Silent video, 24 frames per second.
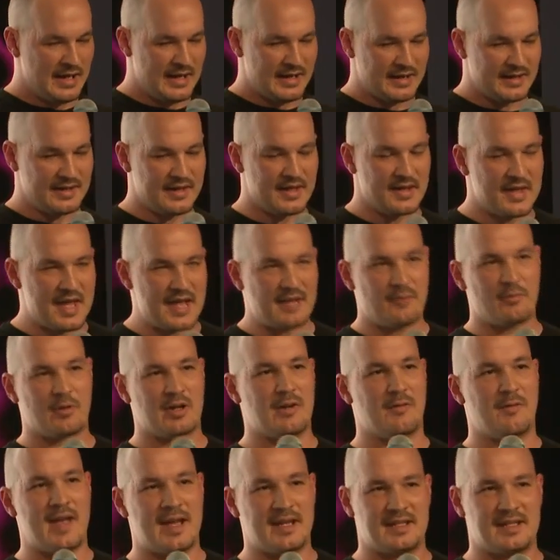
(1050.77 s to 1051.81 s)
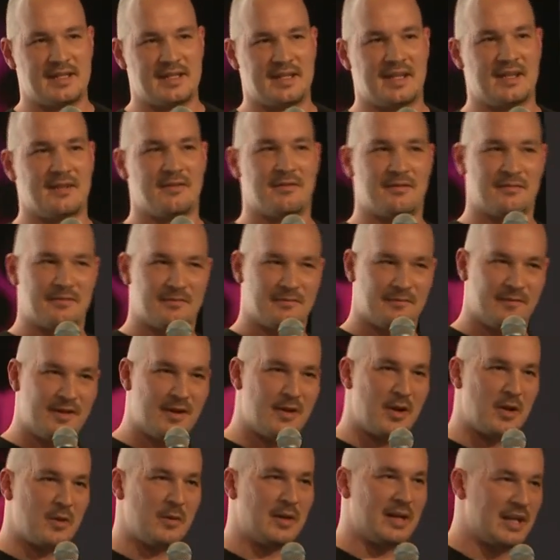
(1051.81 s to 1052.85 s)
The network effect can very
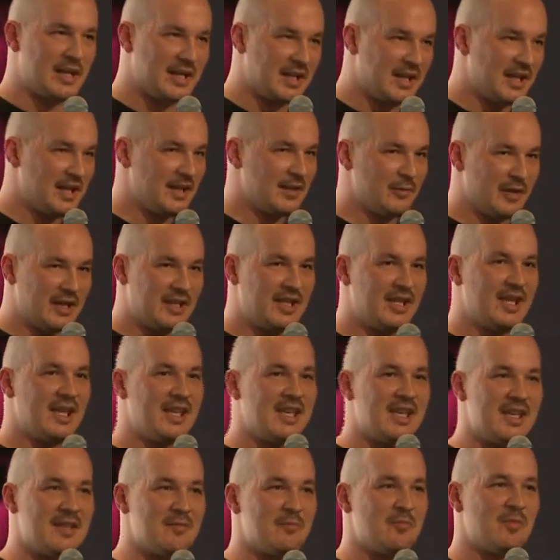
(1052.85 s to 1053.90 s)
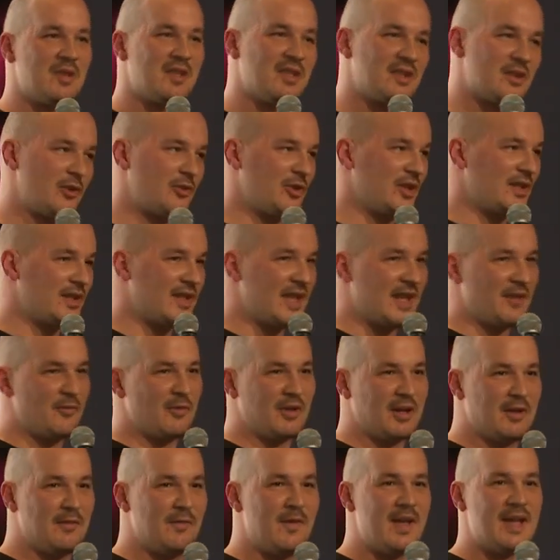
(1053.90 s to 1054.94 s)
quickly kick in. It's not just
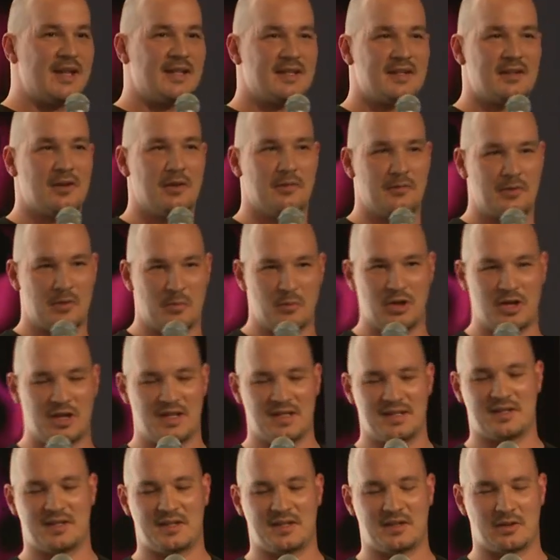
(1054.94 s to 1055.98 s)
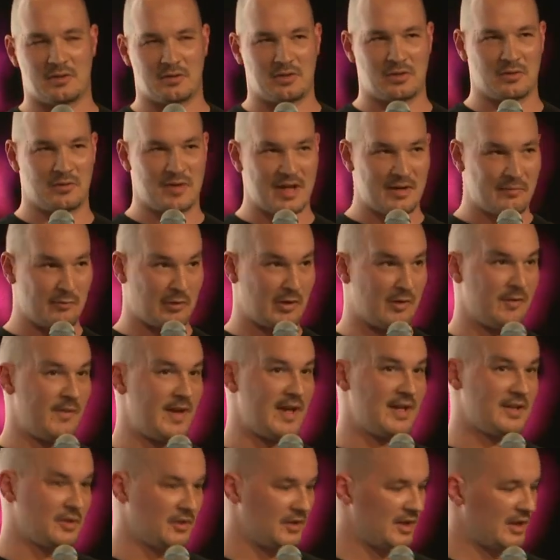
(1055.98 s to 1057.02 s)
network effects of communities, it's also network
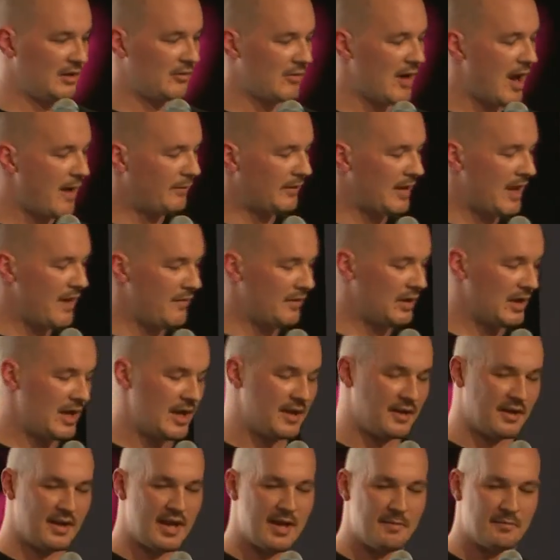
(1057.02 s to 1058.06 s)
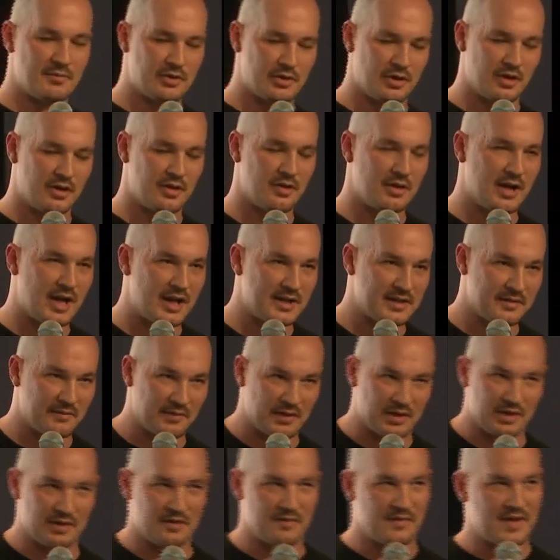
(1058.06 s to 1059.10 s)
effects on the graph level. And I'm sure you guys have
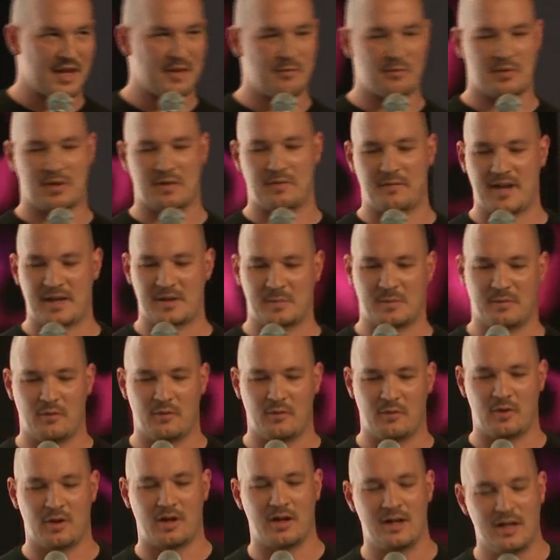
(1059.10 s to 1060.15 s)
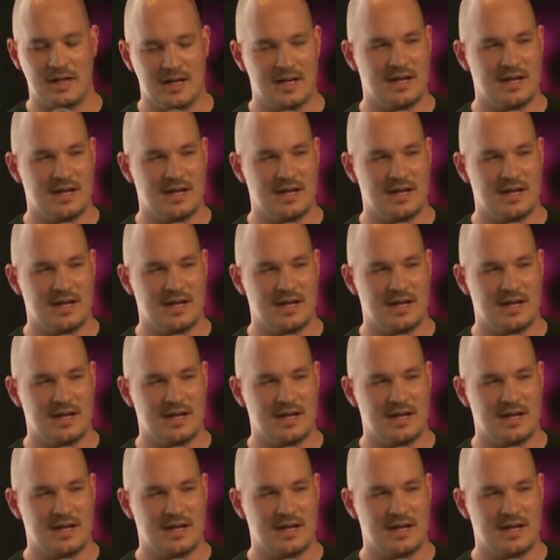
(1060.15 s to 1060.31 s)
heard of network effects before.